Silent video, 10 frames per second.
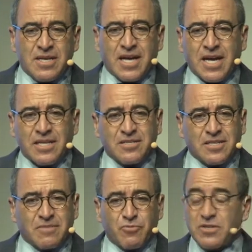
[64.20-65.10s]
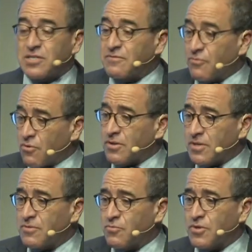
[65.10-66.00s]
And uh, President
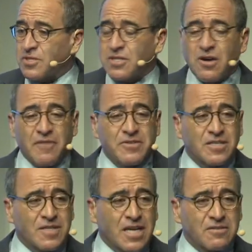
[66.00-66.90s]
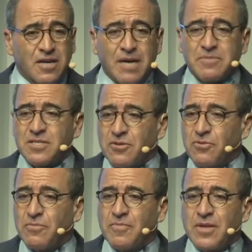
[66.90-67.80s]
Ford was in office at that time,
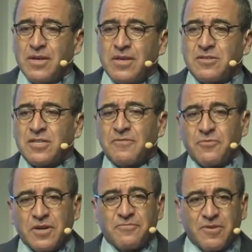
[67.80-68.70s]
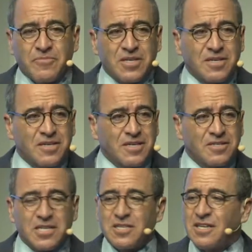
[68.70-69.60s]
still suffering from the uh,
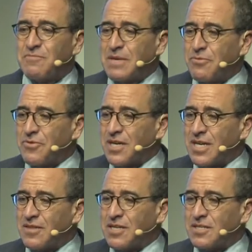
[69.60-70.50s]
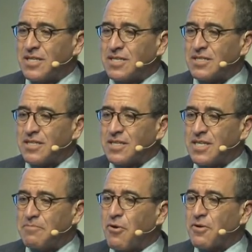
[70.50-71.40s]
indignity of people thinking that, that uh,
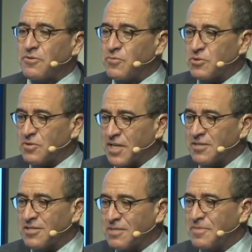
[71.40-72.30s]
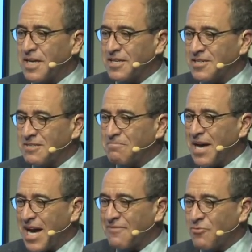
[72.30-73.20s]
he pardoned Richard Nixon to pay Nixon
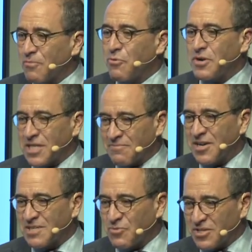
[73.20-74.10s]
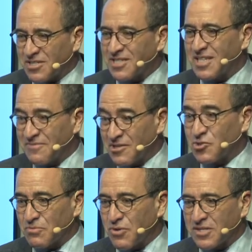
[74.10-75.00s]
back for appointing him vice president and
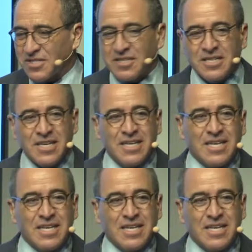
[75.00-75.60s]
eventually president.